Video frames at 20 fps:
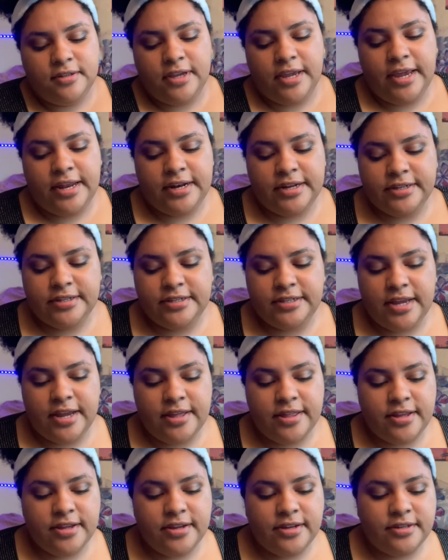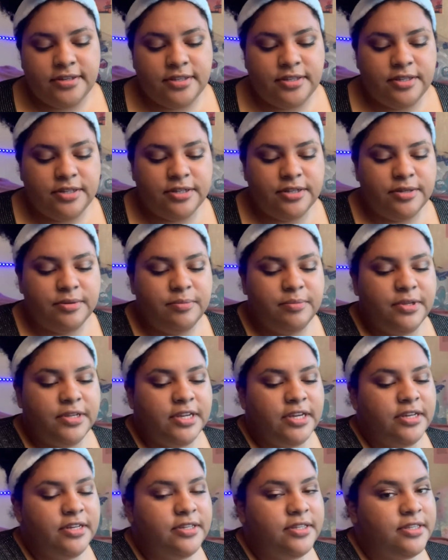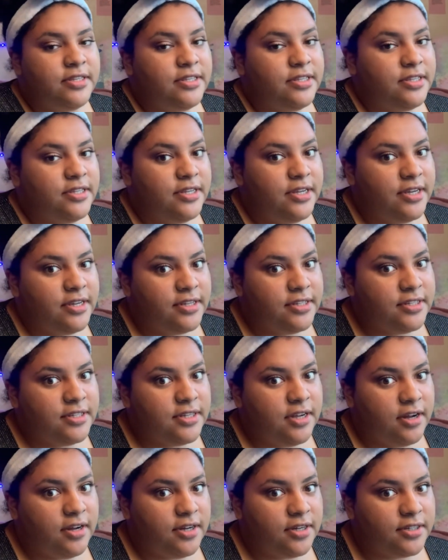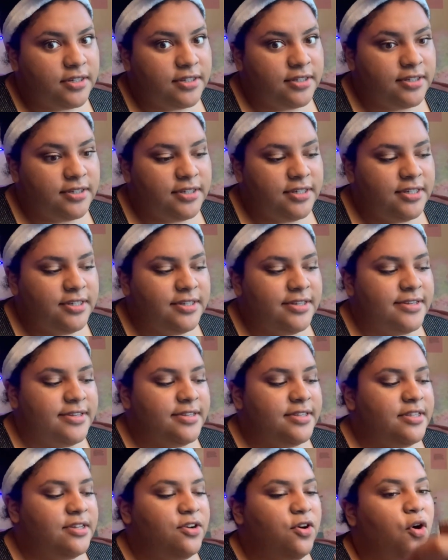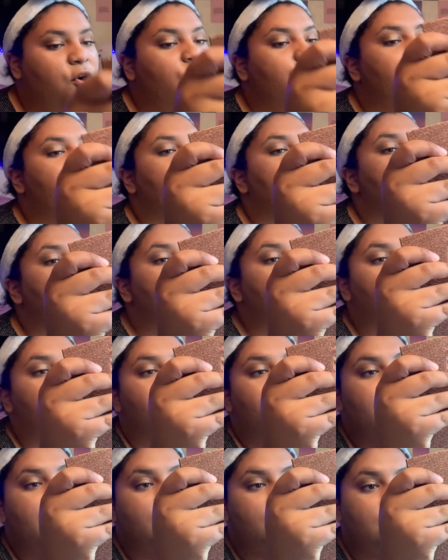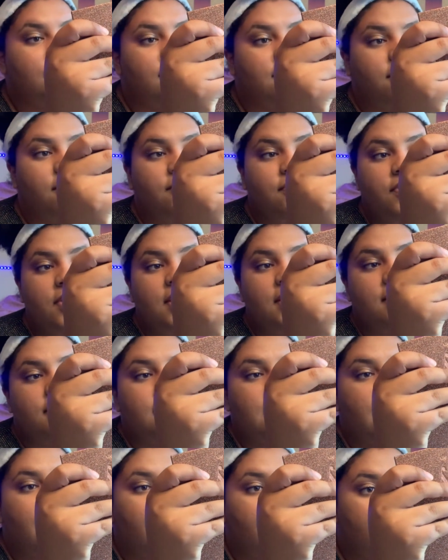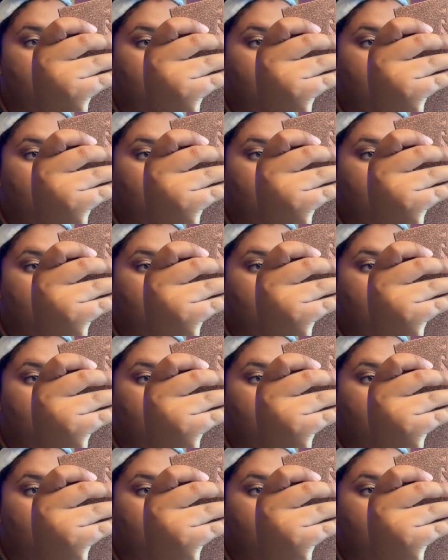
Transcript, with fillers: And I say this because TikTok is the culprit for making y'all think that,